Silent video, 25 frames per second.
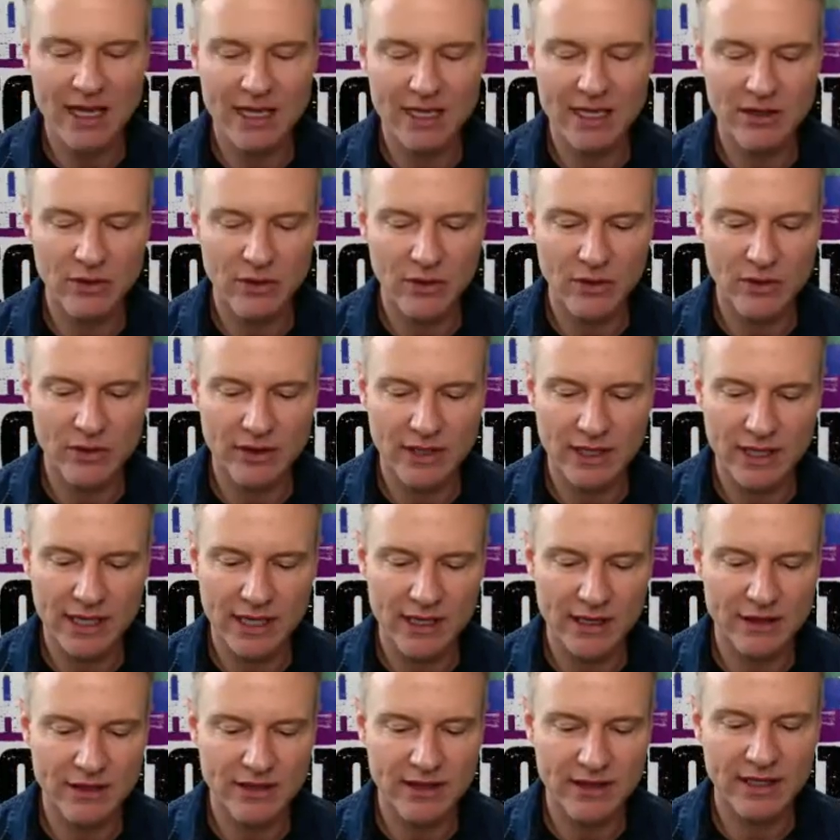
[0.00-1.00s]
can
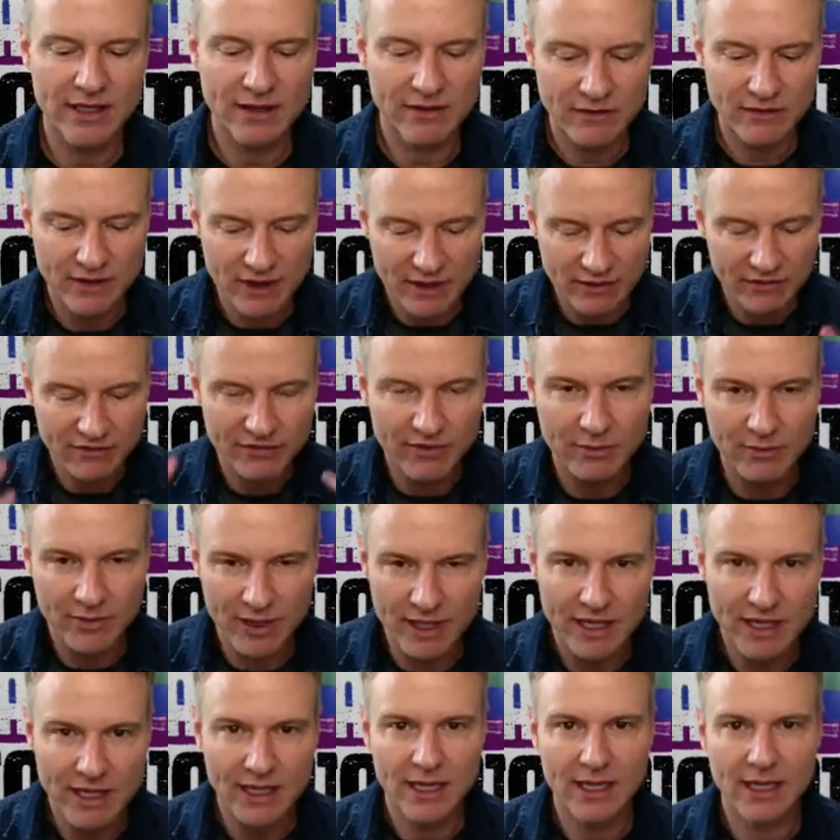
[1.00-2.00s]
only think of it from
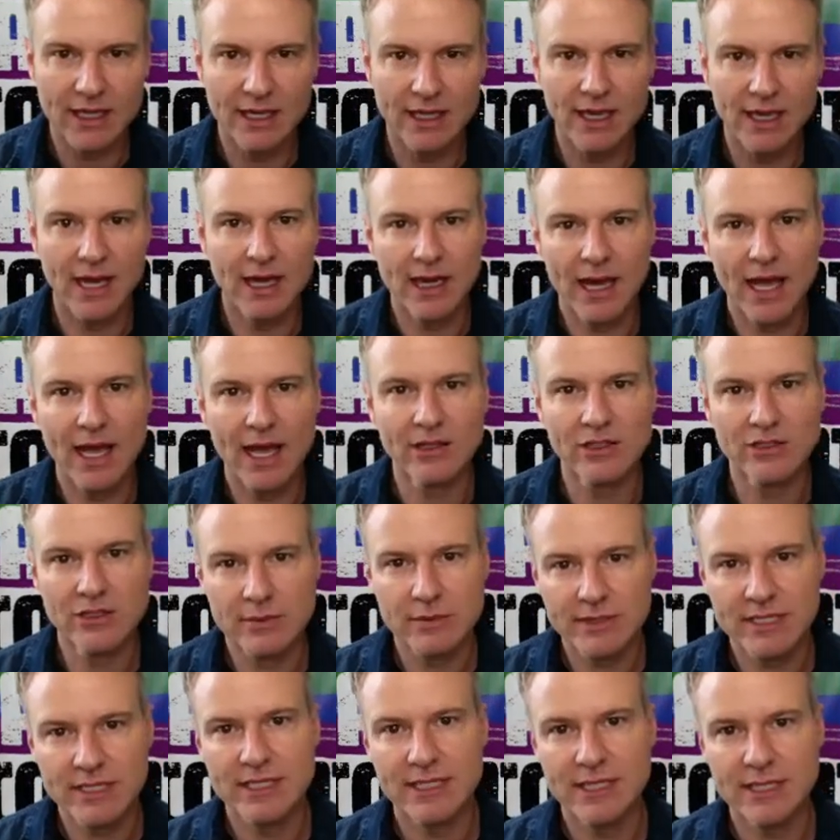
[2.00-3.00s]
like an
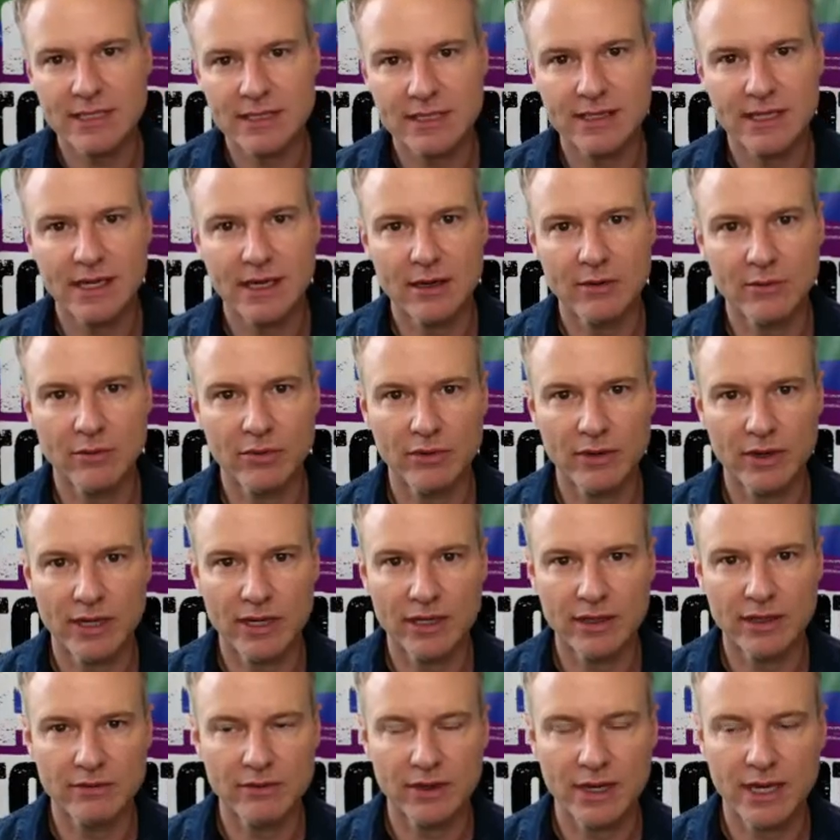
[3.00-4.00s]
LGBT standpoint,
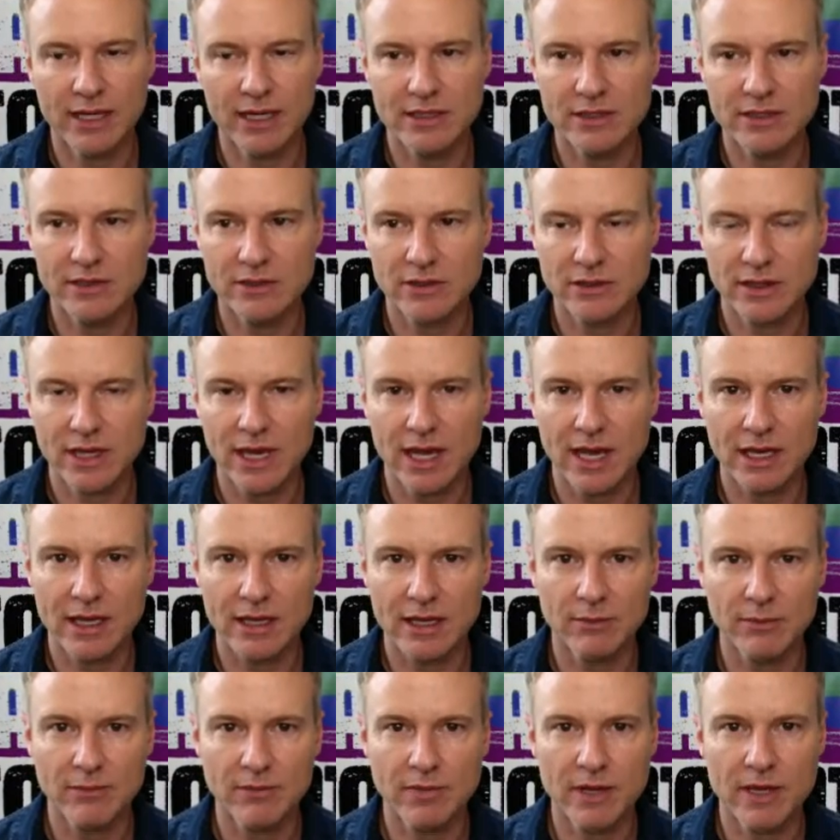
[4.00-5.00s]
right? So like
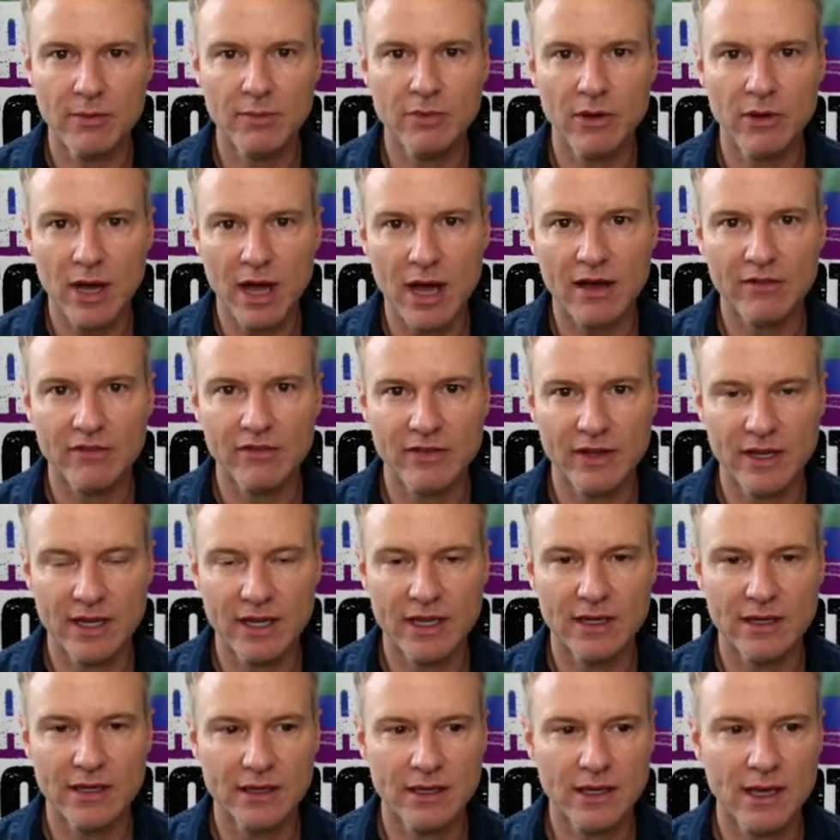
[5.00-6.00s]
people
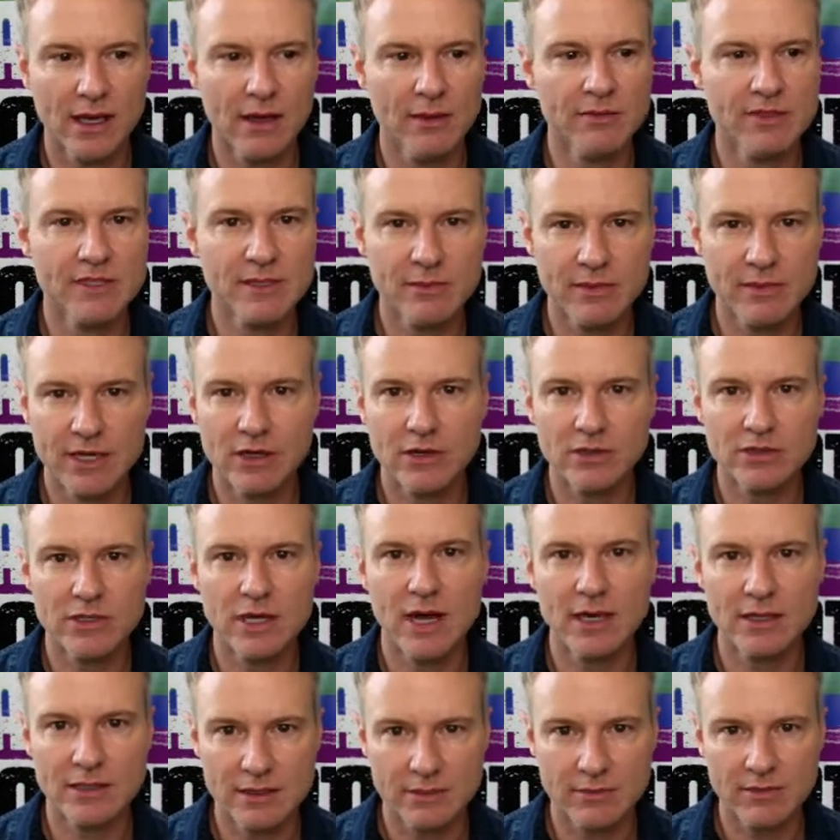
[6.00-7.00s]
often come to me or
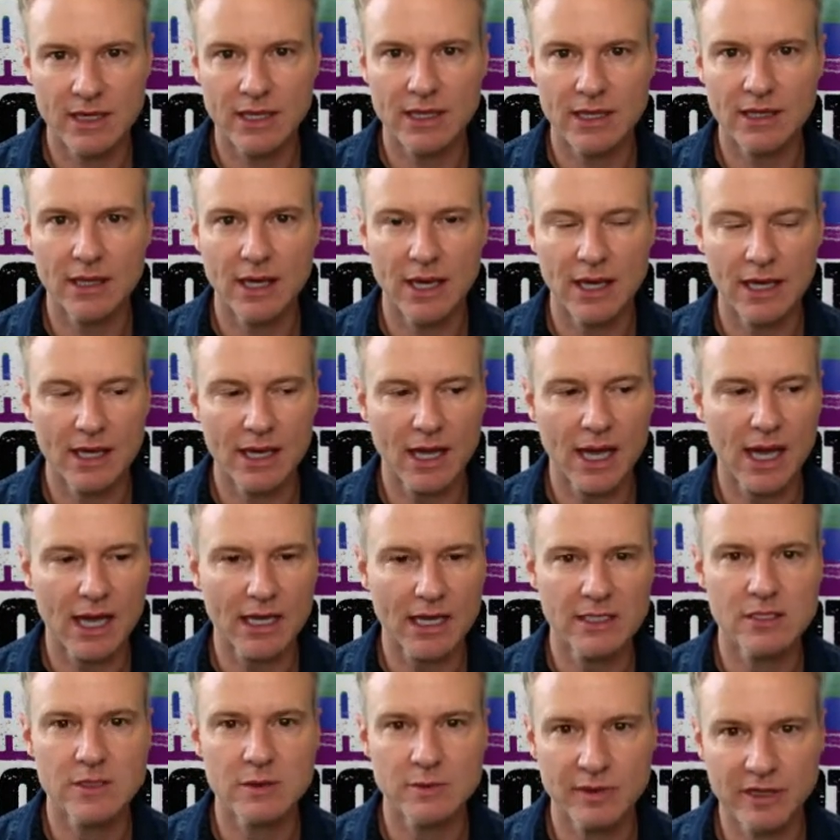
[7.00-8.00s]
talk to me like I
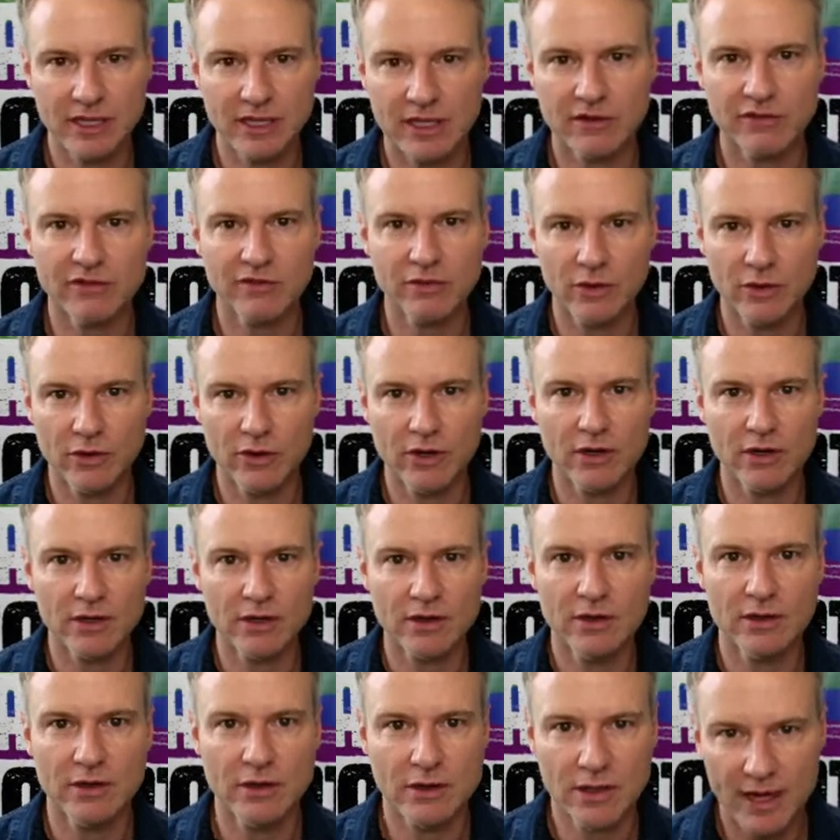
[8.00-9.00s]
speak for
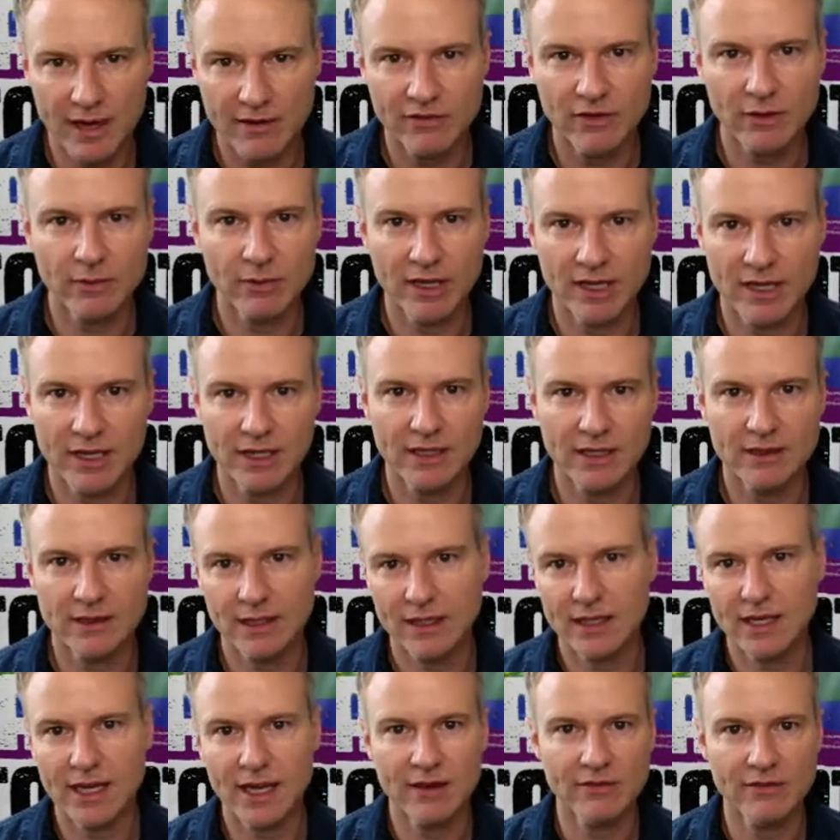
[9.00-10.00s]
everybody,
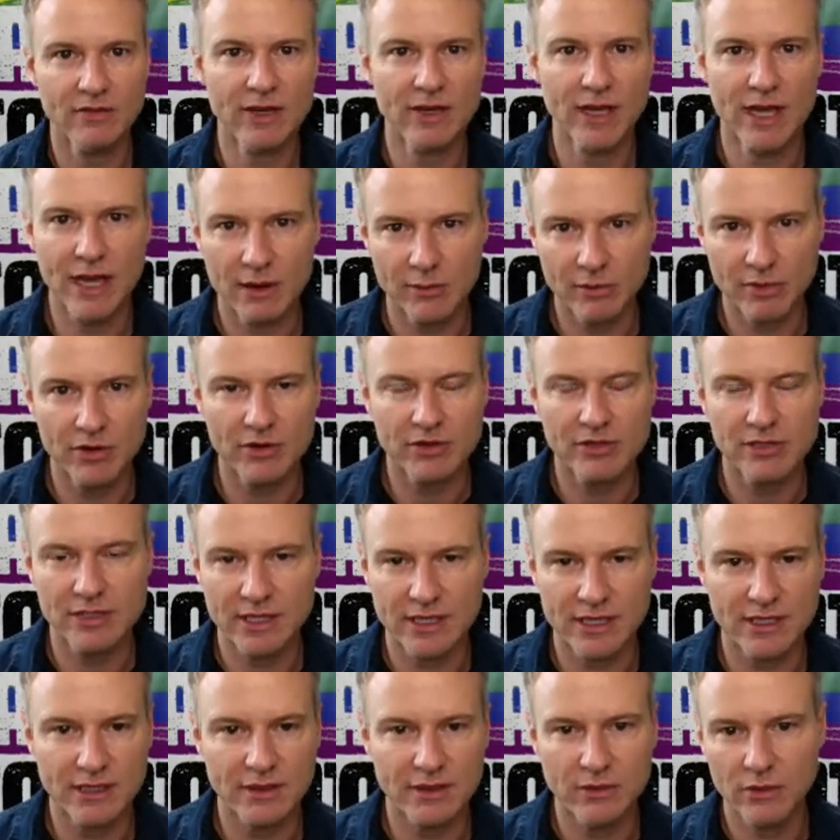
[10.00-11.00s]
like every gay
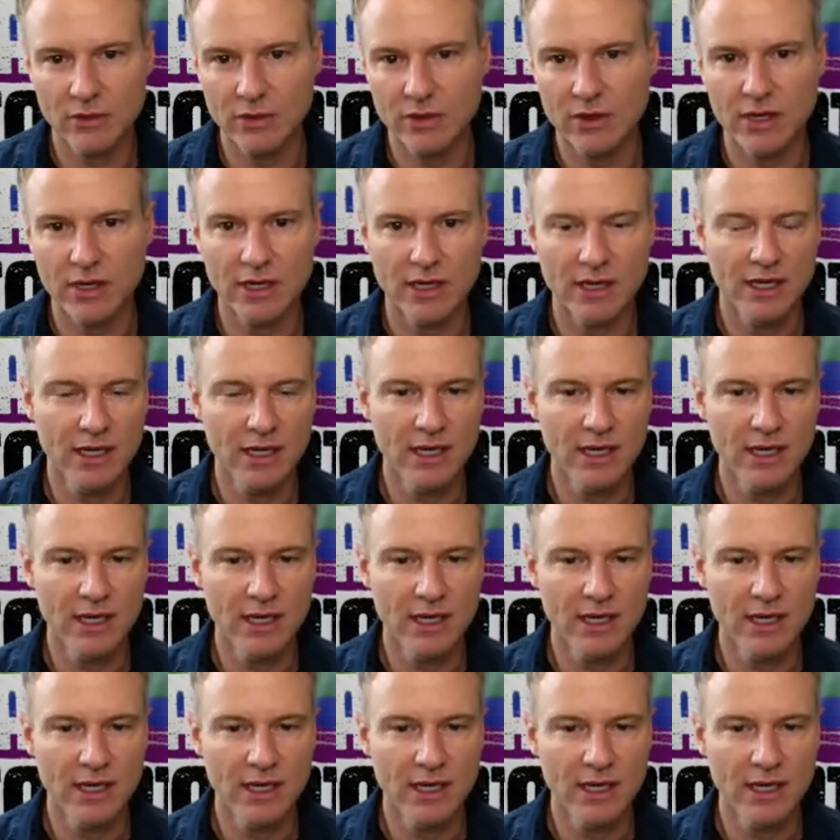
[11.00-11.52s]
person, or